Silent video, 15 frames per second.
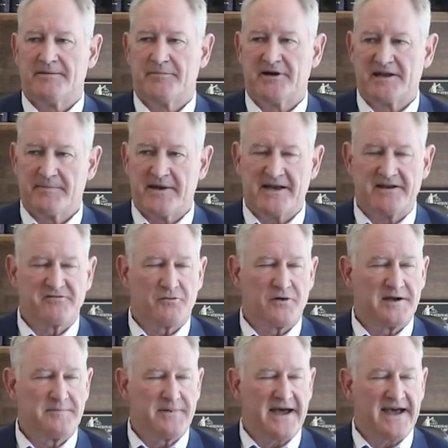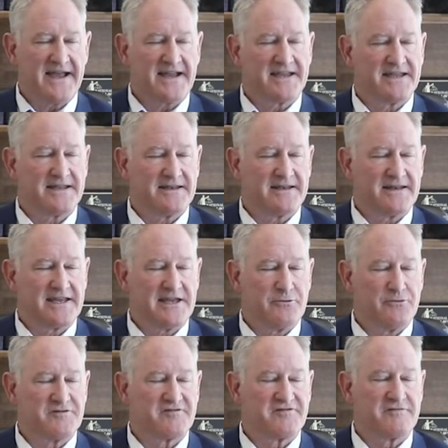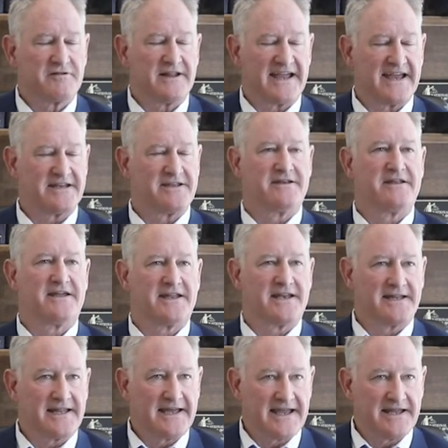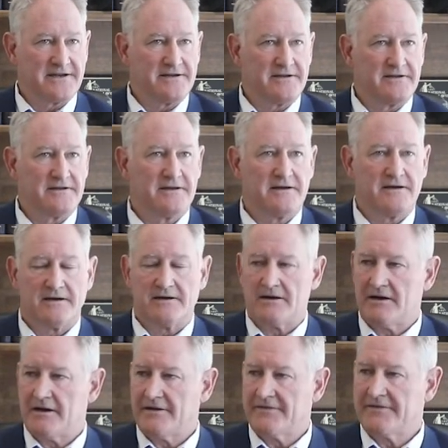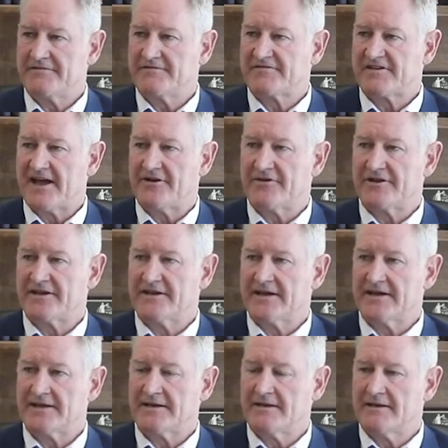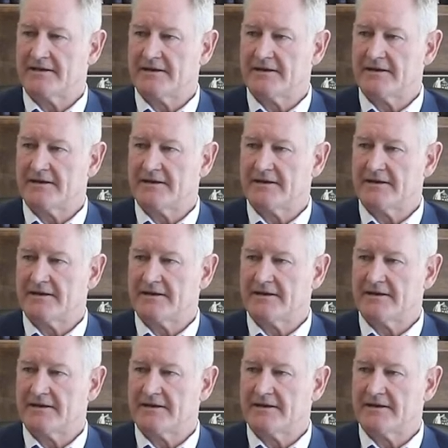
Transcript: but he made his way back and he was landed in Atlanta on Saturday night,